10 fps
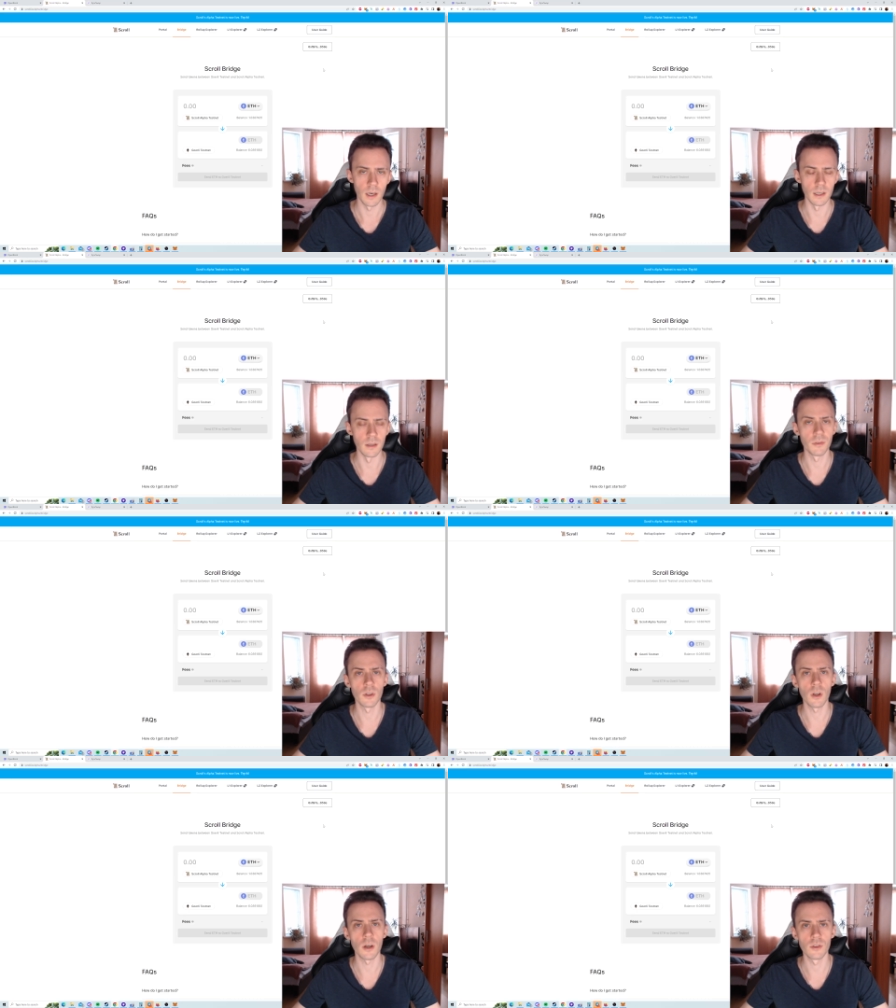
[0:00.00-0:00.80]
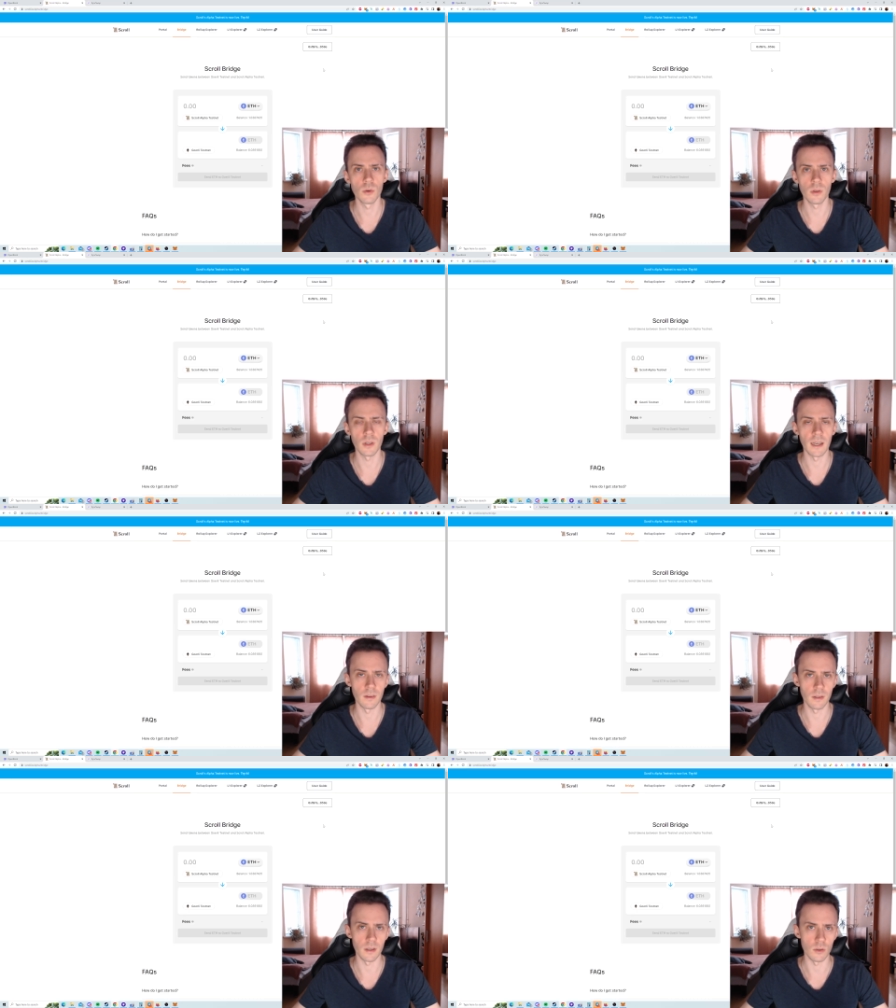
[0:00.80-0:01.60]
And if you're not doing
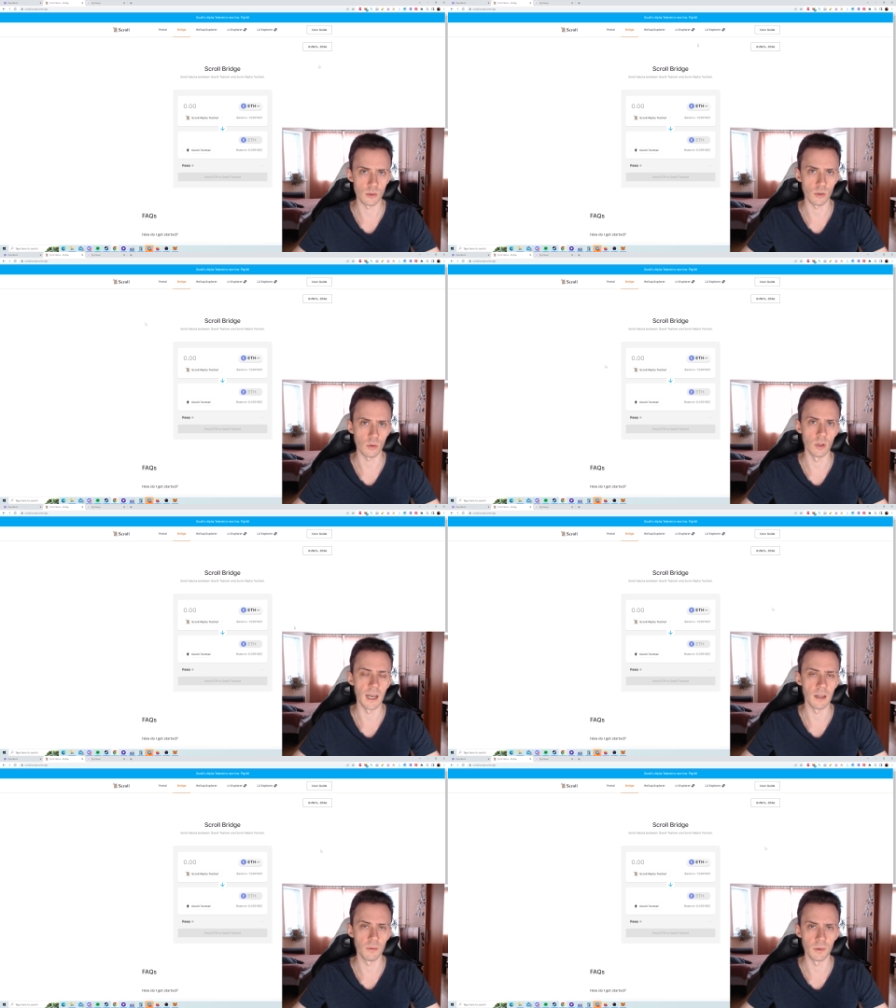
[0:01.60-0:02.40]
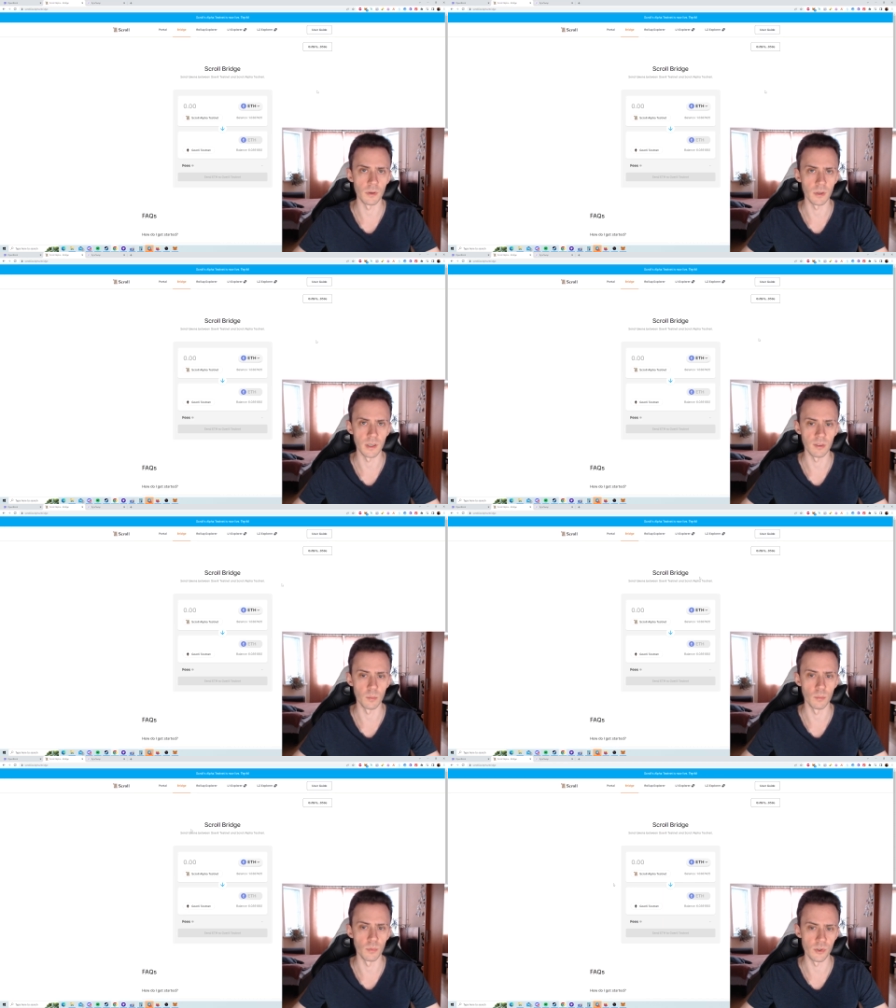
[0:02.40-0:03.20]
anything on Scroll Alpha, you can
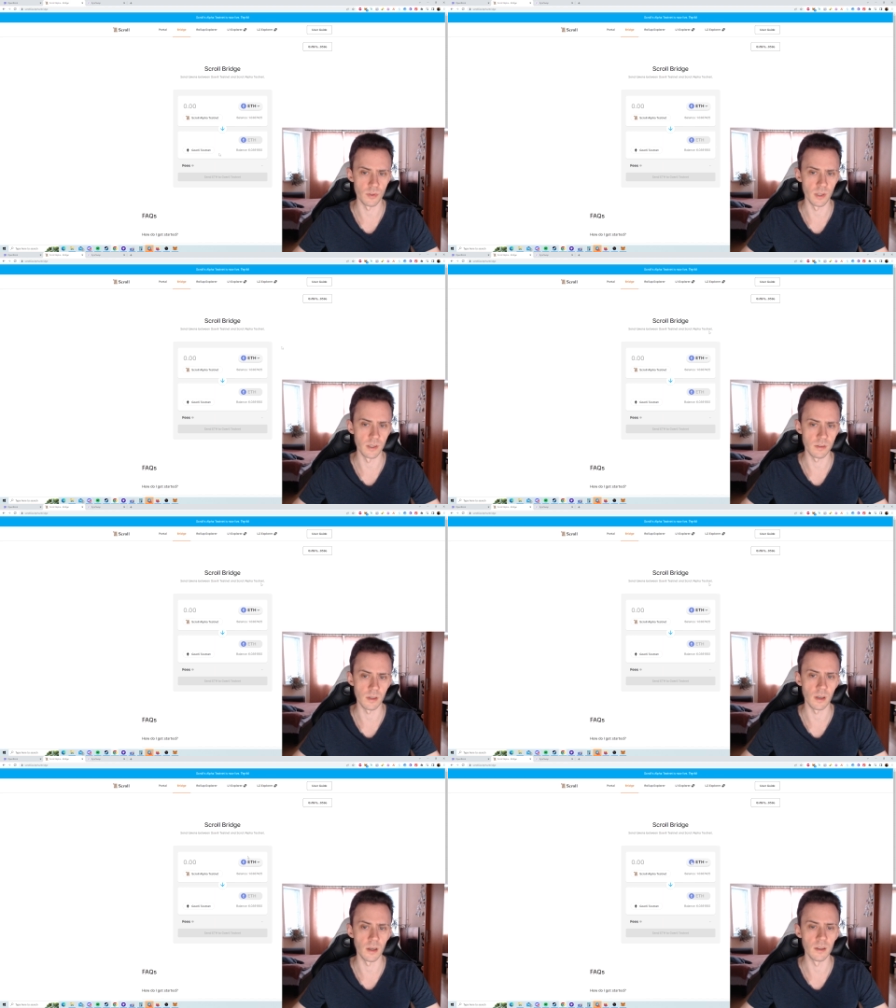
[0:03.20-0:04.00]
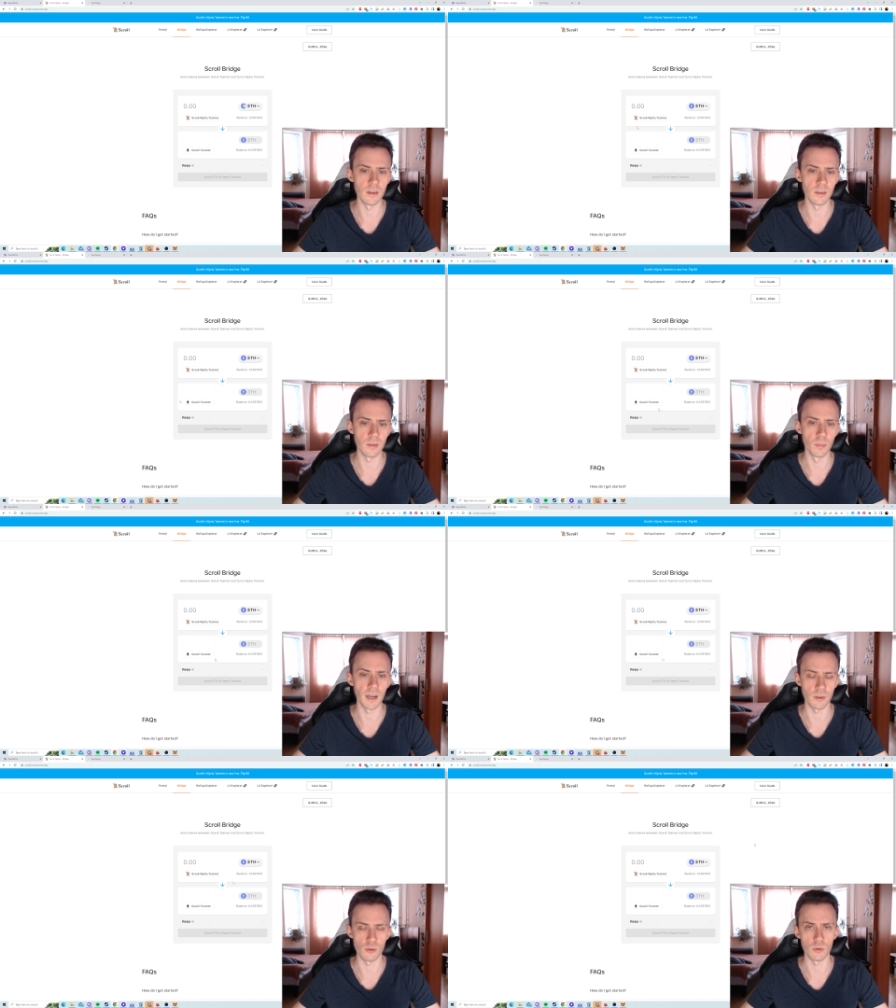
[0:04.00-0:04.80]
even bridge this E T H
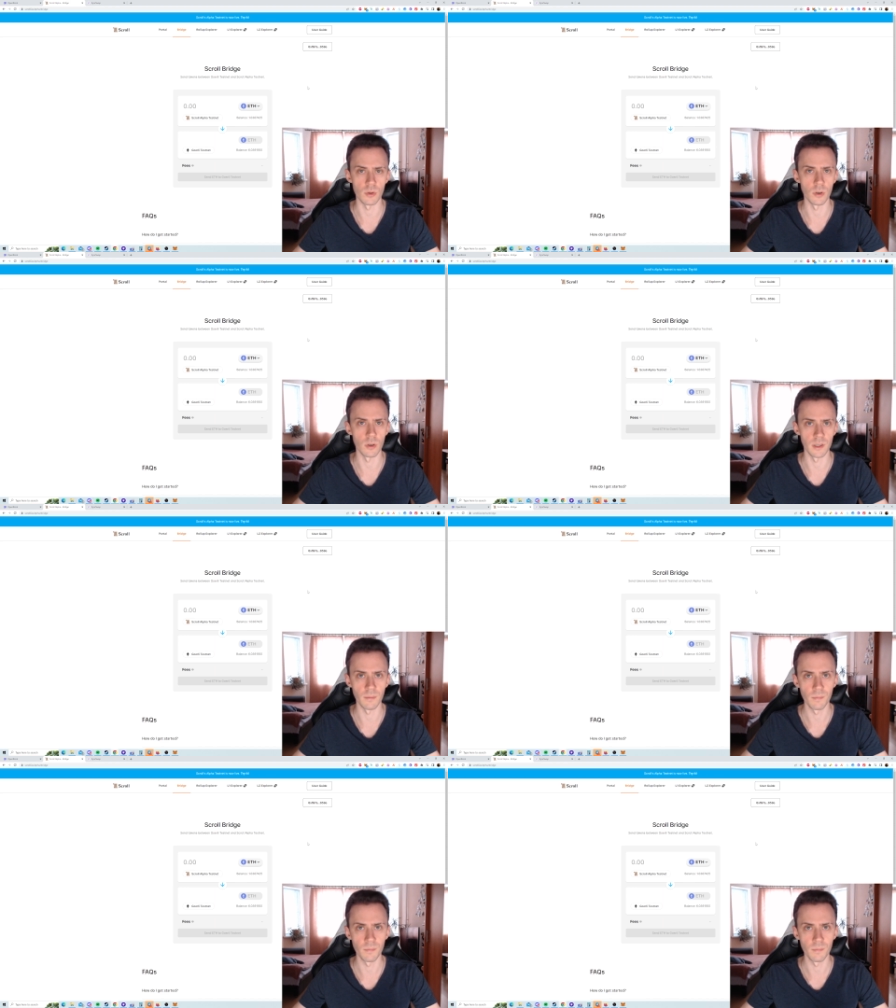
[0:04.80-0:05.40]
back to Goerli.